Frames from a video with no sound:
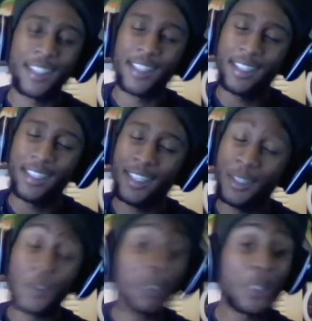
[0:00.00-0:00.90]
You
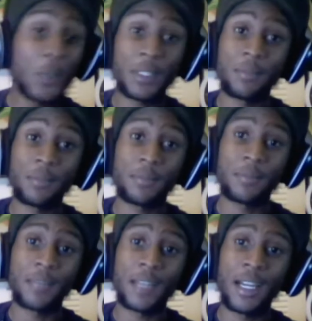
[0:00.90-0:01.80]
can do it.
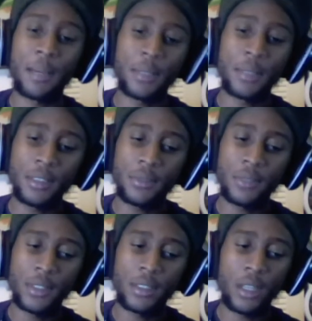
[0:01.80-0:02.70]
I believe
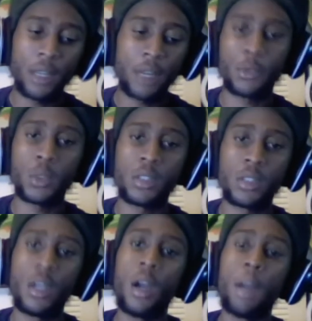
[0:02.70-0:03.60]
in everyone,
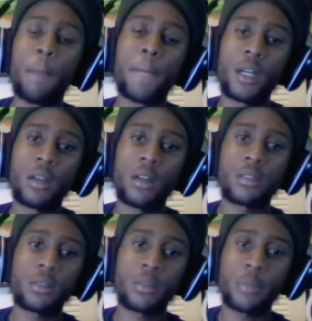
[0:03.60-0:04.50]
but I also
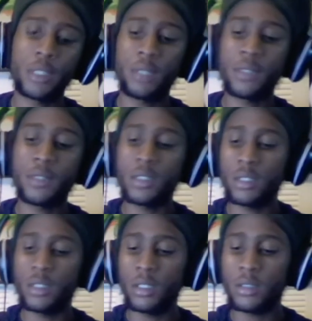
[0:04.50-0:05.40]
believe in the
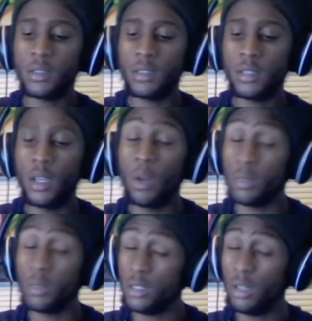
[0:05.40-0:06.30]
sense,
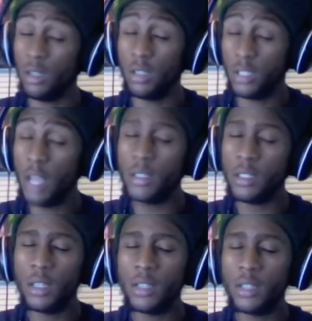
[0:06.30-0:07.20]
which this sounds like a
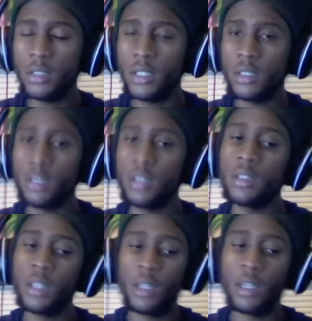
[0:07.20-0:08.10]
contradiction,
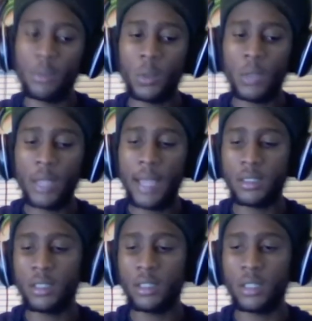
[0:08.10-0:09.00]
that everyone has
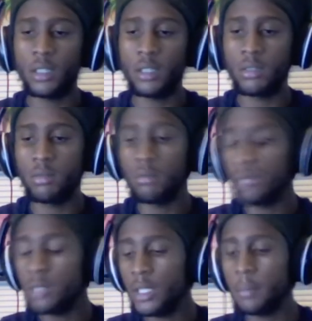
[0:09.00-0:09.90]
that chance to
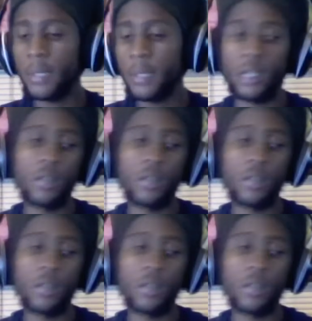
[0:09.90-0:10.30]
get better